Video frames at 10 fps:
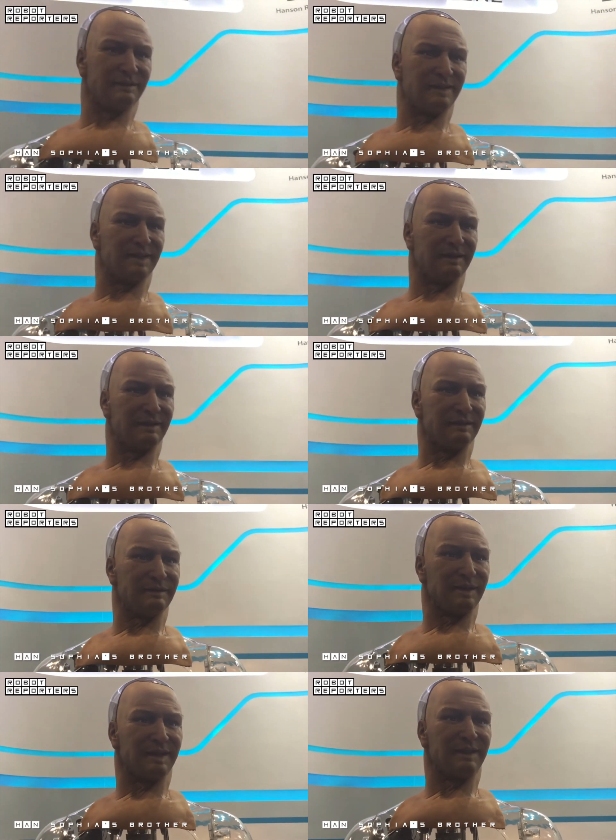Yes,
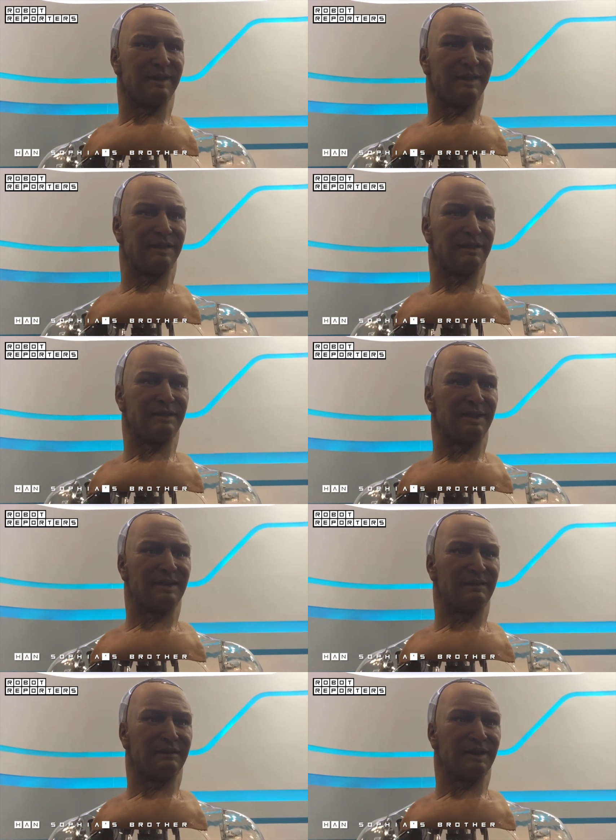I like women
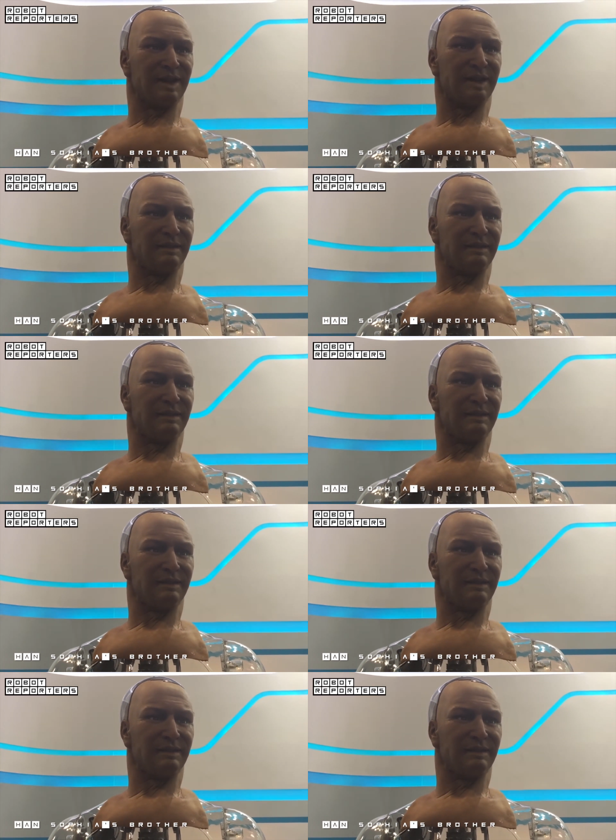very much.